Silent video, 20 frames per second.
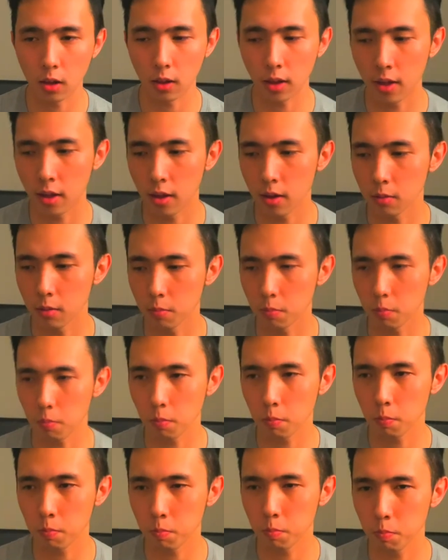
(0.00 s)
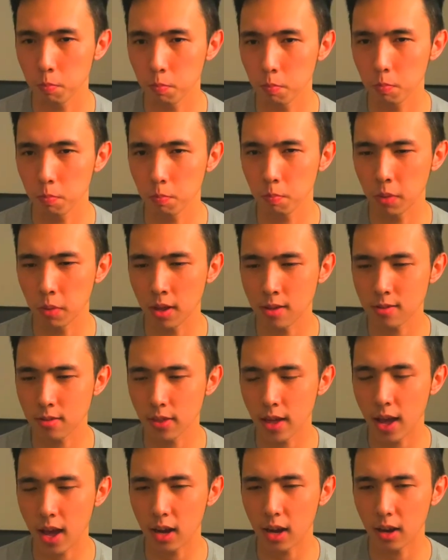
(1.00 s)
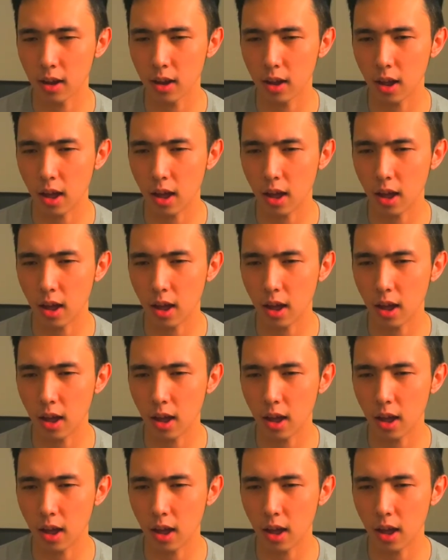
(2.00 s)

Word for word: And because of that,